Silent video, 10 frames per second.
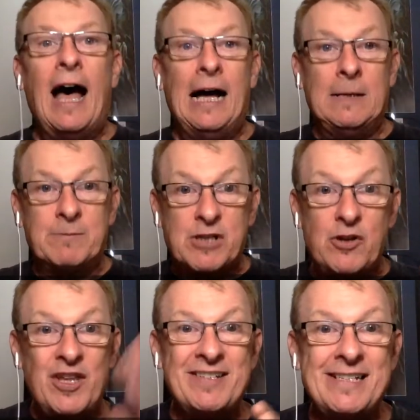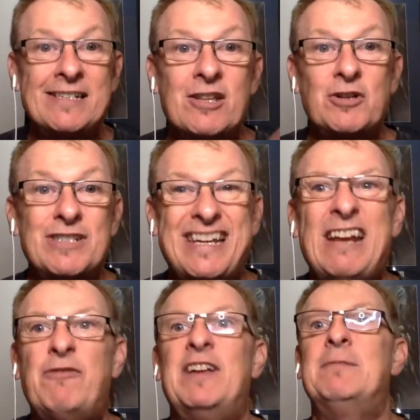Um, so this is
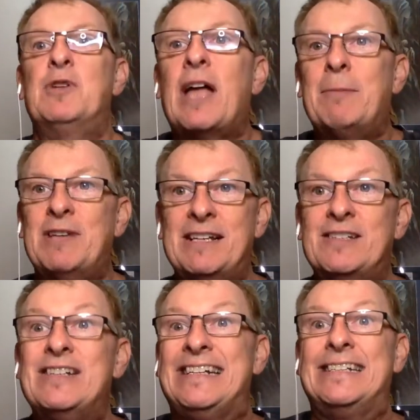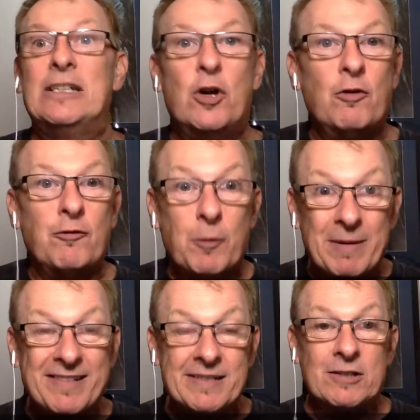13 Facebook updates you need to know
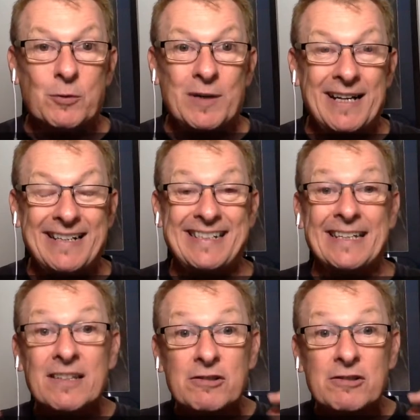for business in 2019.